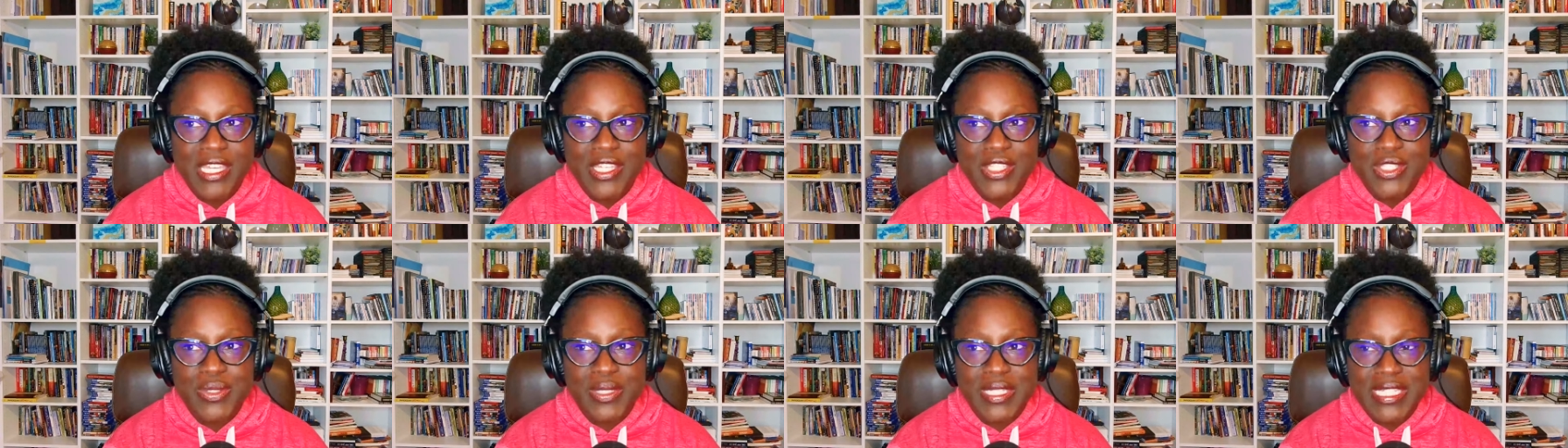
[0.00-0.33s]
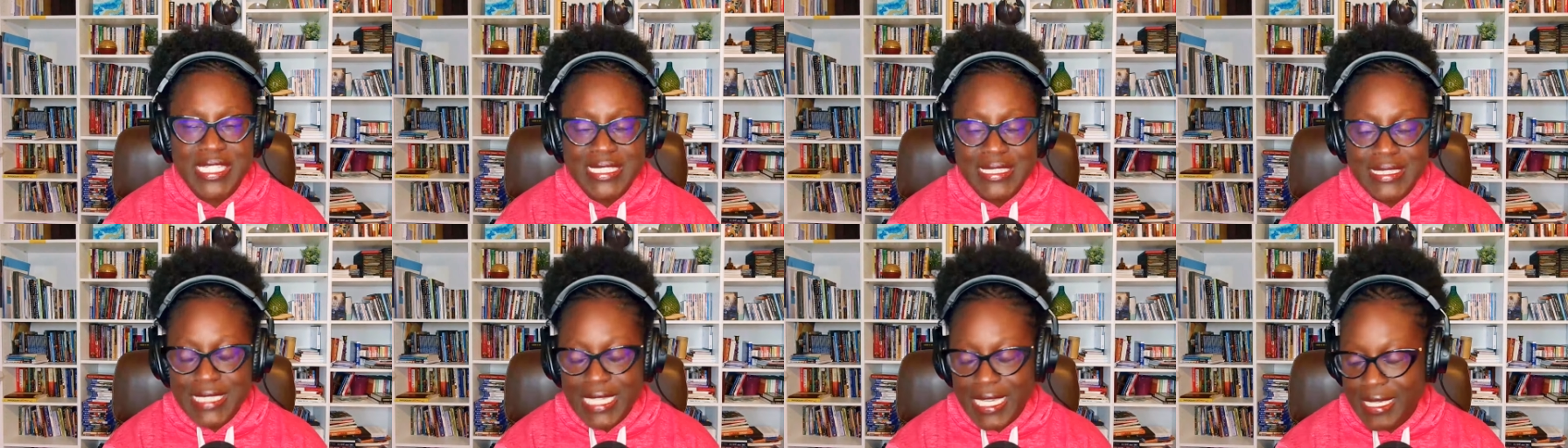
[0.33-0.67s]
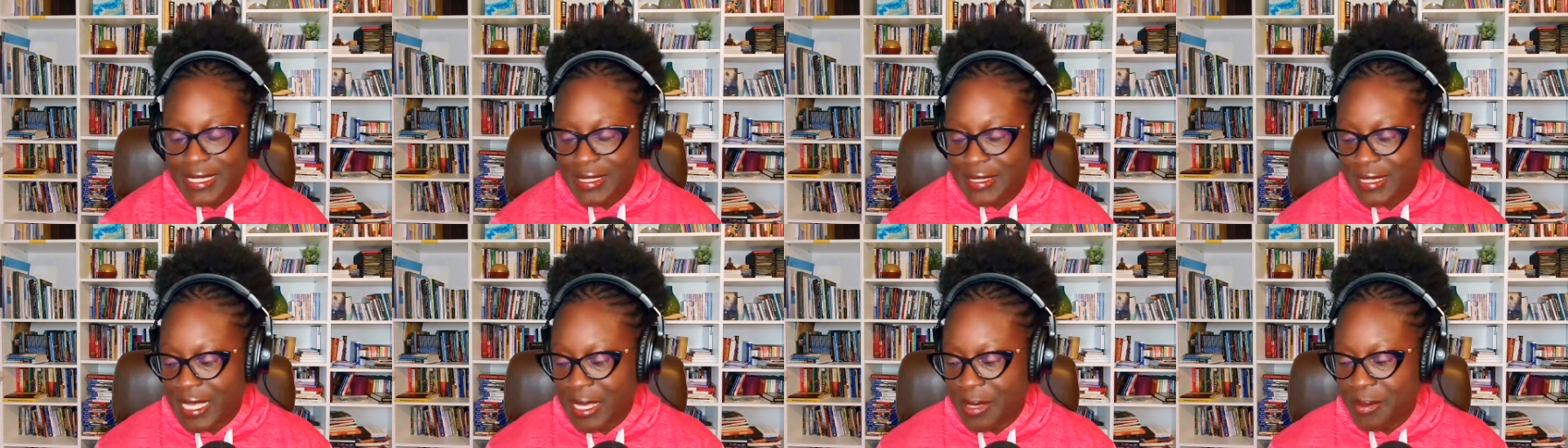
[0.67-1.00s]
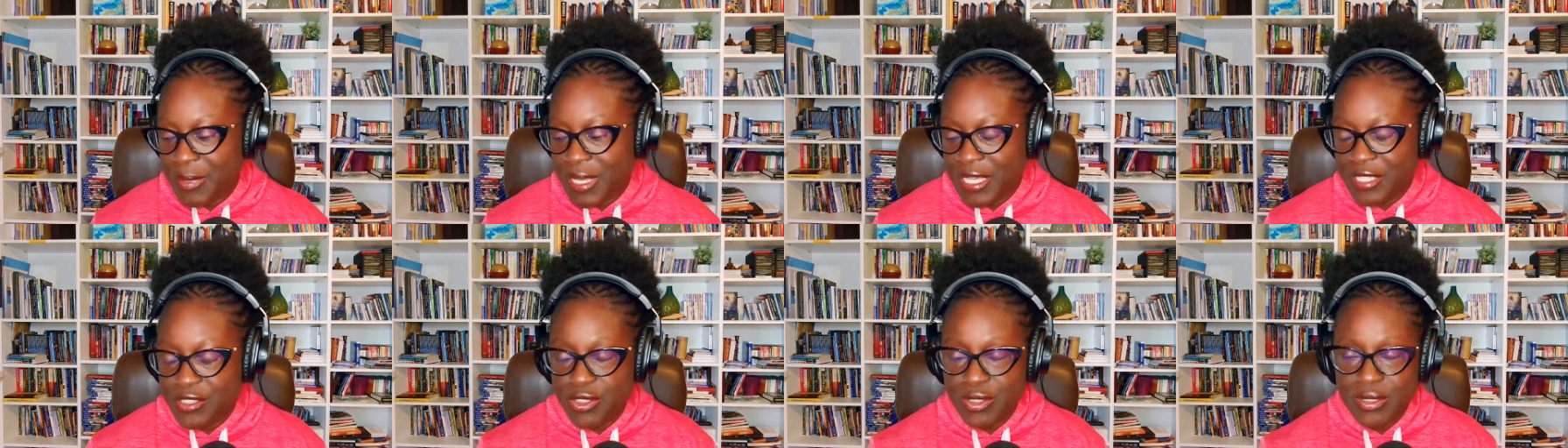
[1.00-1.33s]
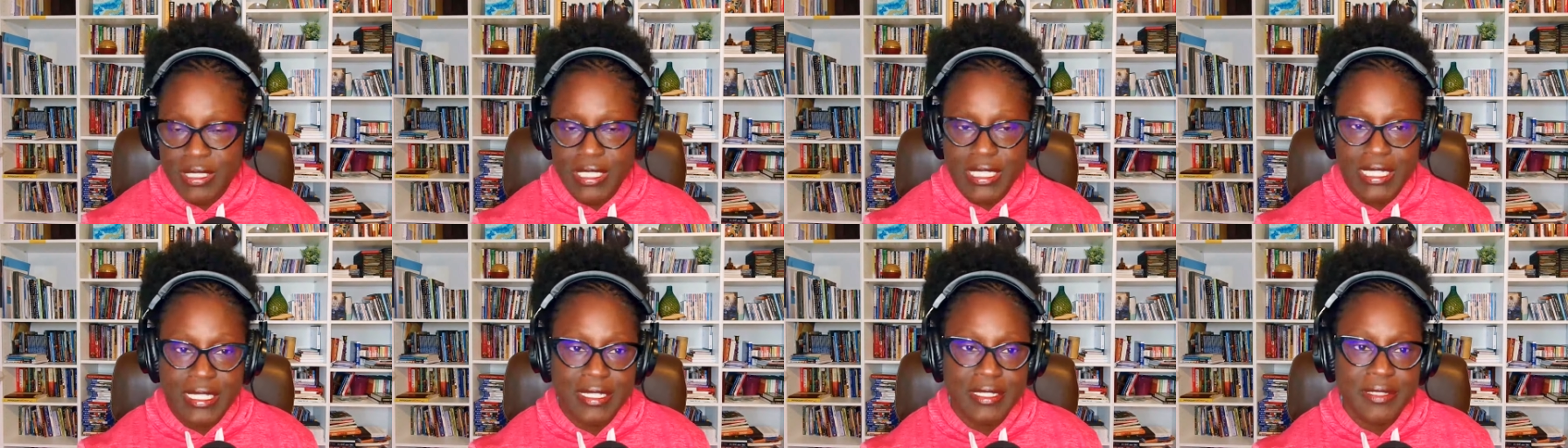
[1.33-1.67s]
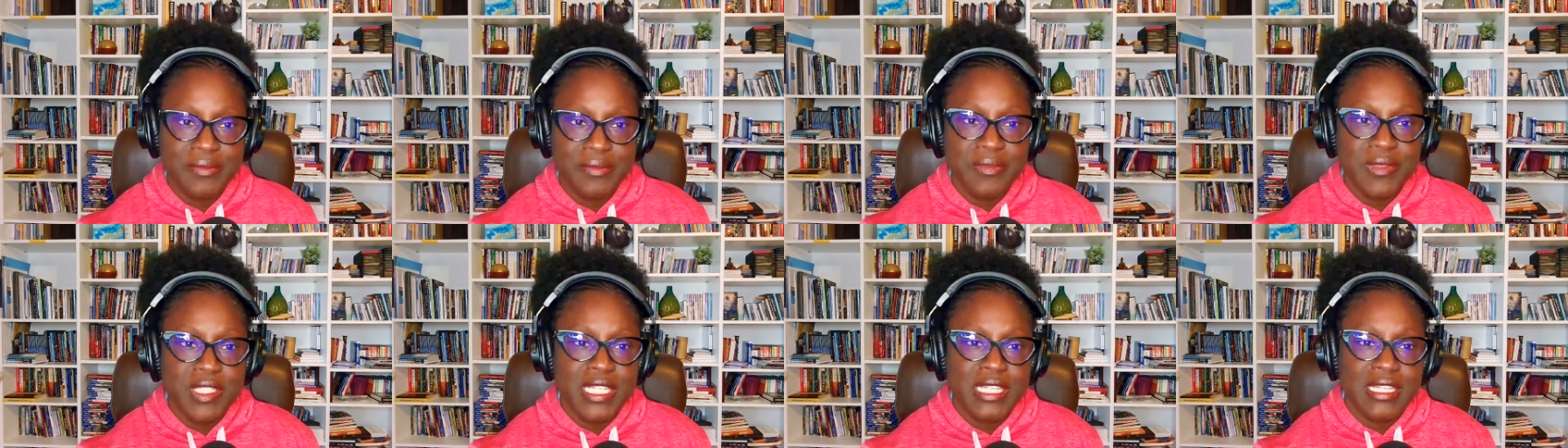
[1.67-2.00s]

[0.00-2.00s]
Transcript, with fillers: you can take them and you can